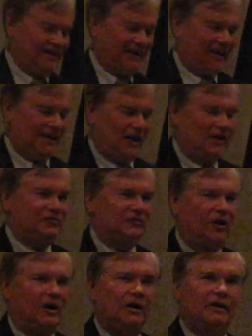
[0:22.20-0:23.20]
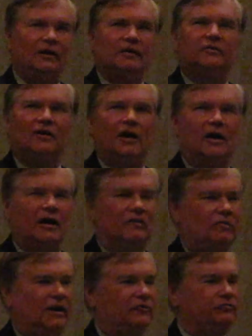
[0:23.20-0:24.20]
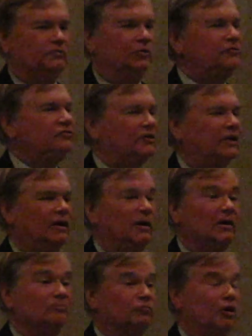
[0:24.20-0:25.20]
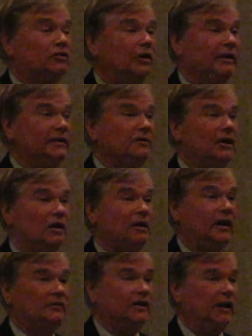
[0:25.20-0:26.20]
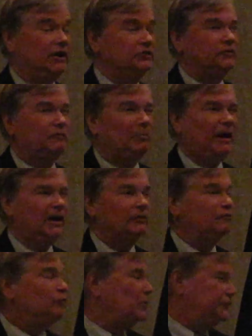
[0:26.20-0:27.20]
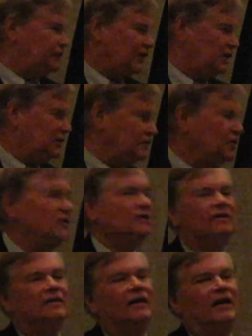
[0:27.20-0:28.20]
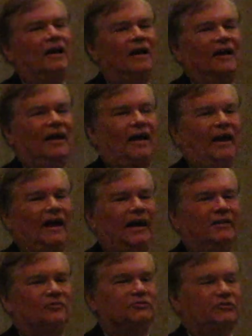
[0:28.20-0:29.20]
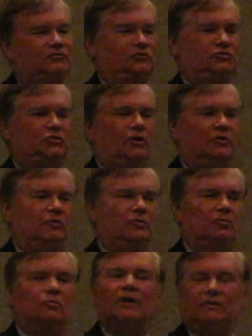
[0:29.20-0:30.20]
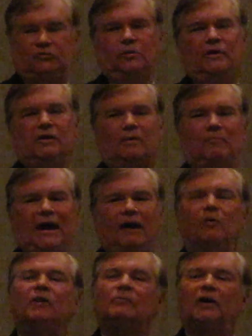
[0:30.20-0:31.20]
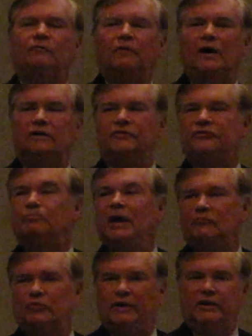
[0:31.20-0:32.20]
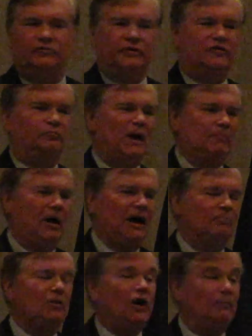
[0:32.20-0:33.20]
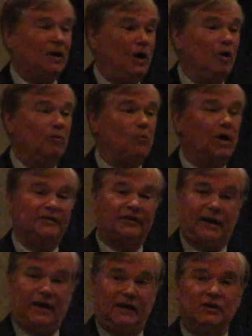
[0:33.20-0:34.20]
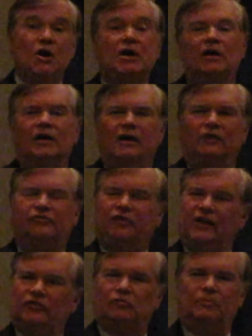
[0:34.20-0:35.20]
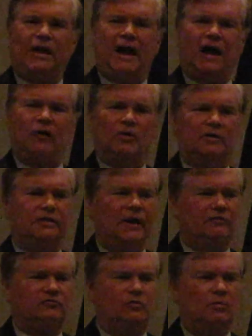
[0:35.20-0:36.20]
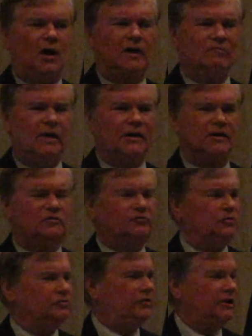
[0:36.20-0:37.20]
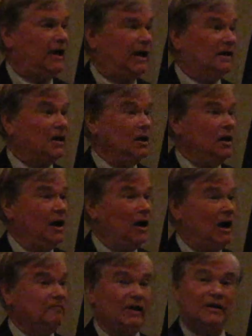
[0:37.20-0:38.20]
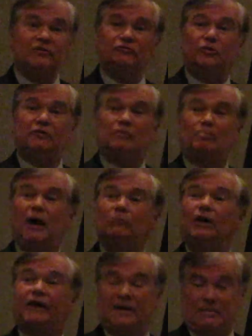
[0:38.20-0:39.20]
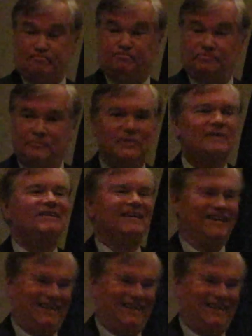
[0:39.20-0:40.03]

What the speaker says: and I started Grassroots in Brooklyn at the age of about 14. And just to show you what I'm talking about, one of my fondest memories is my mom coming home one day and saying to me, "Howard, guess who I ran into today? I ran into the Republican." This